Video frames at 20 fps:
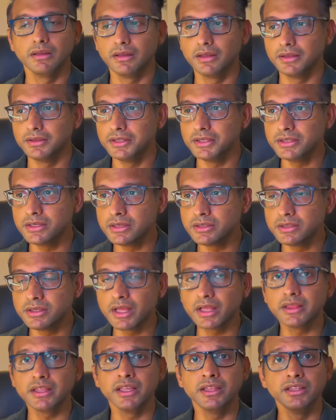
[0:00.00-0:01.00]
This is
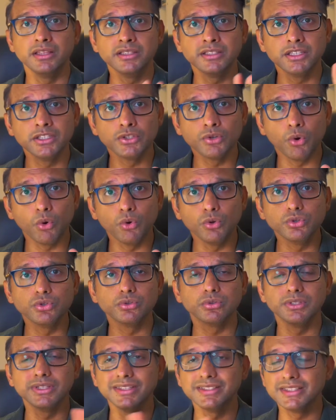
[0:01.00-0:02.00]
nothing. This is
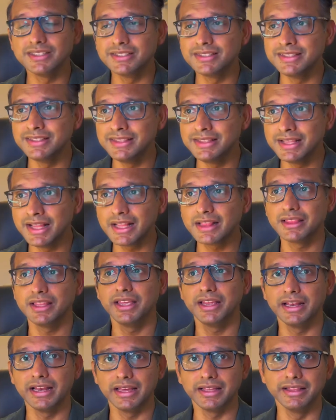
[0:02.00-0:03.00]
nothing
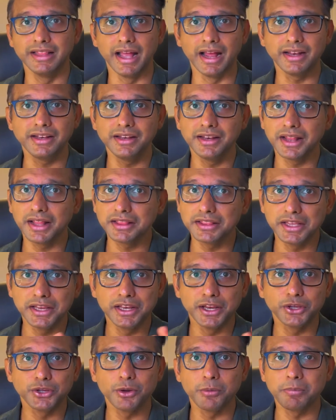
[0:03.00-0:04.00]
like that. Nothing
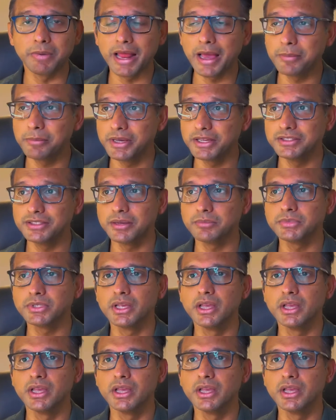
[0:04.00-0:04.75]
like your PLAB exams.